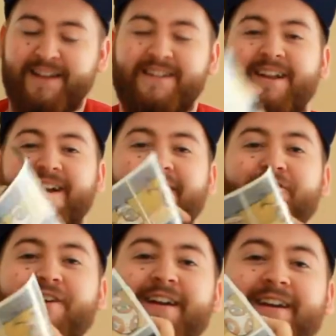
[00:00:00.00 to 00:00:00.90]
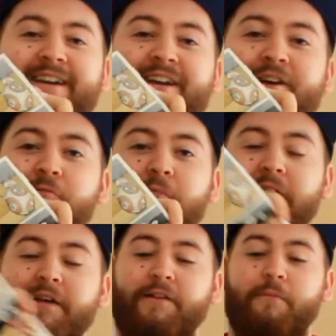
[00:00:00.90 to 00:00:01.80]
There's like a really cute
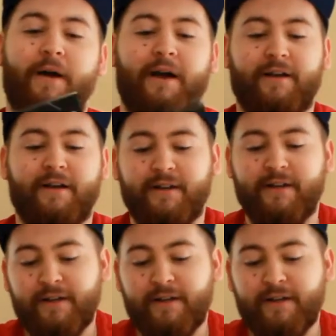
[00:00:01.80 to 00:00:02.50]
bit in the back.